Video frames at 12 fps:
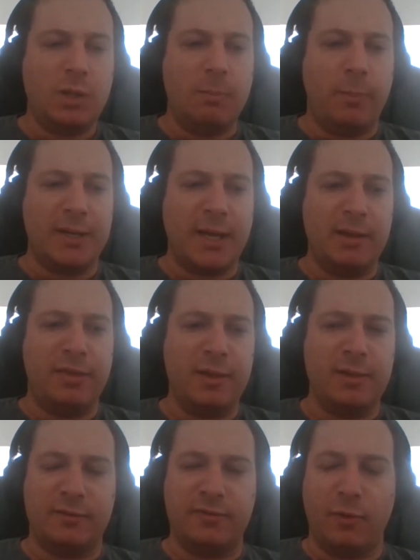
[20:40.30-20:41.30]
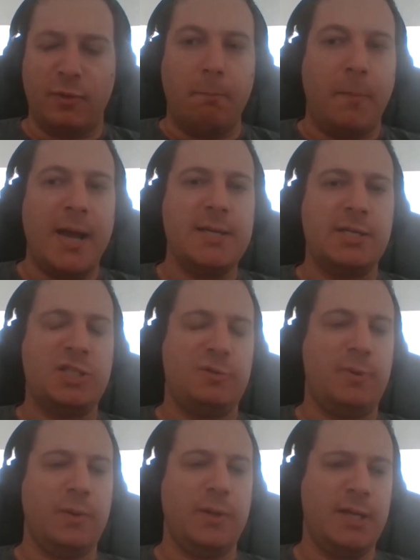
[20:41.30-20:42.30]
but i think that from my
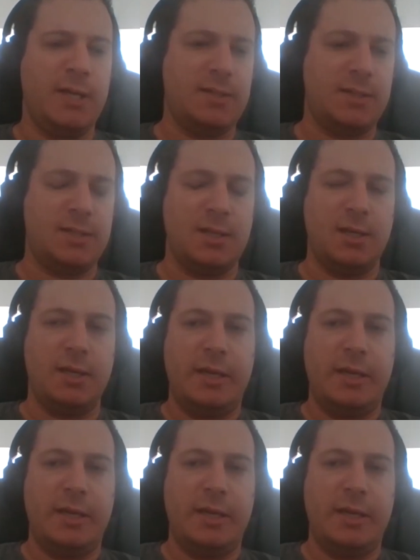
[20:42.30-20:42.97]
experience